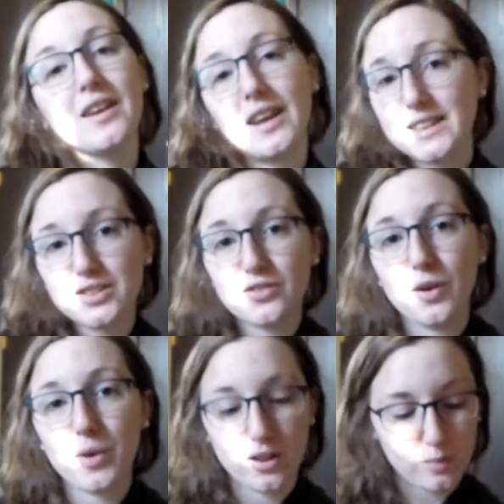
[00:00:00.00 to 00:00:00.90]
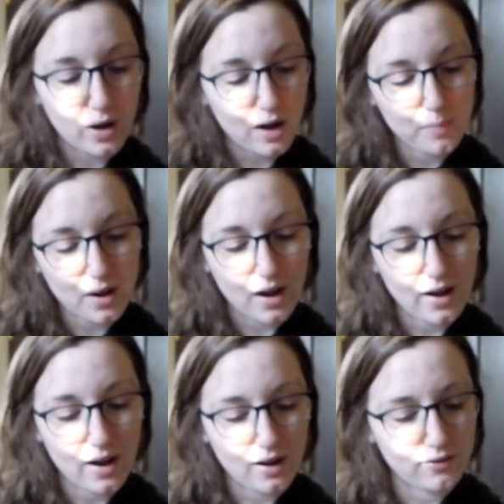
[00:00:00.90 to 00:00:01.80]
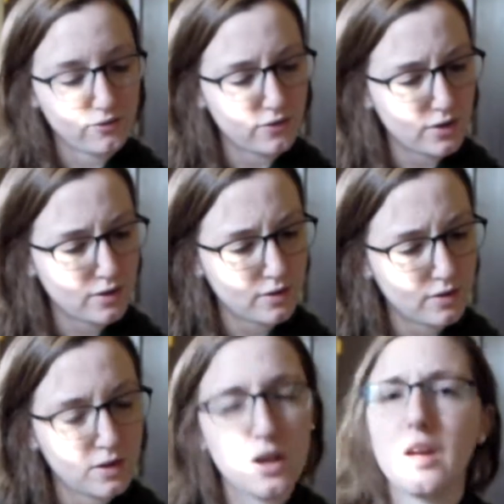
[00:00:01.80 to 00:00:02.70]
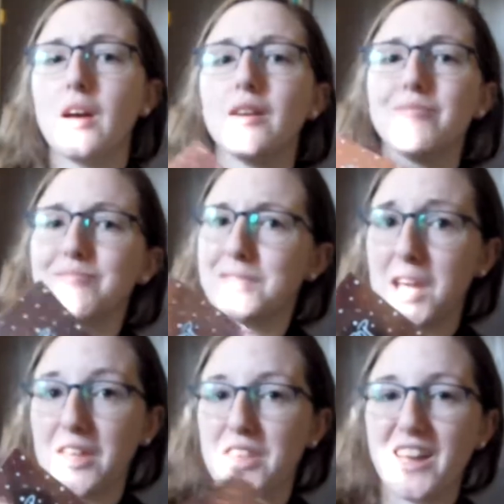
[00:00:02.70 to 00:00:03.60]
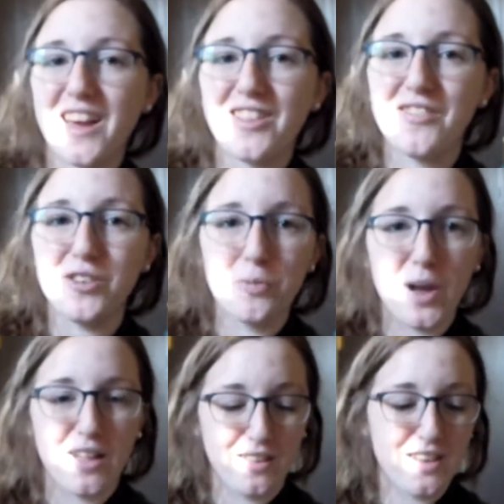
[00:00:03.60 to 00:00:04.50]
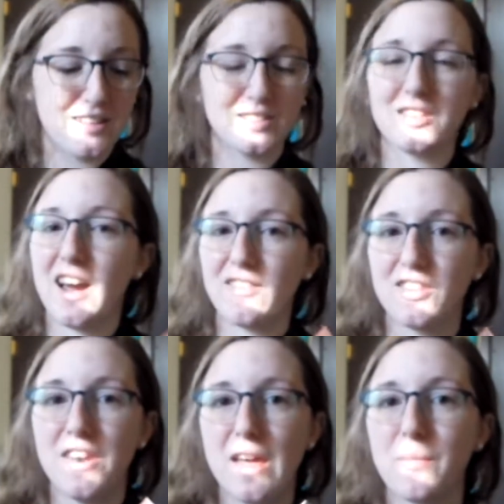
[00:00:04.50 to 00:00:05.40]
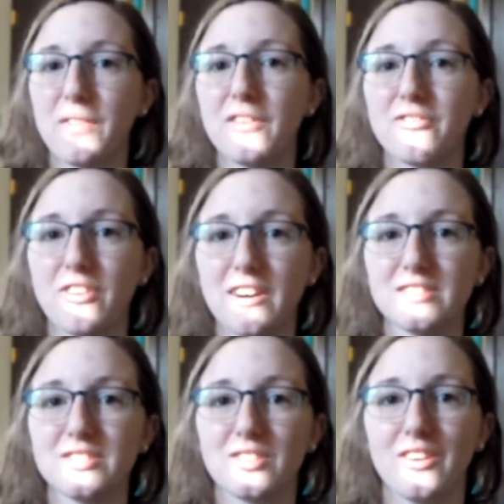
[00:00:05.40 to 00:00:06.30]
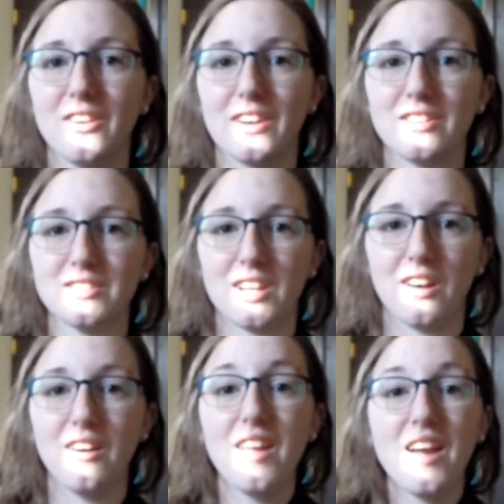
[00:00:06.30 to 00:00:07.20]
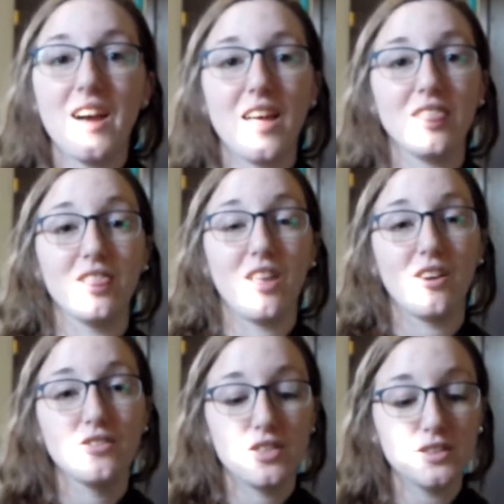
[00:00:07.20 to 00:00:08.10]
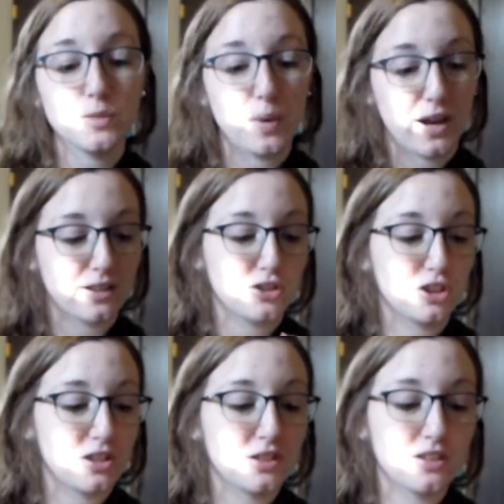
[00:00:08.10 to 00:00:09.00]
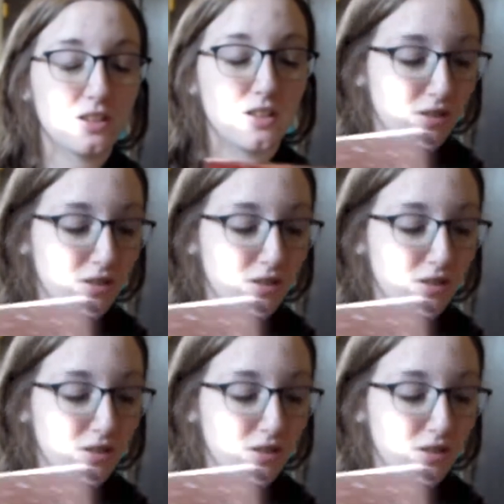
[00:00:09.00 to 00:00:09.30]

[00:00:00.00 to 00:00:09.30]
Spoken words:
Next from ColourPop I have the I Think I Love You palette. It doesn't have the name on the front, so I couldn't tell. I love this packaging.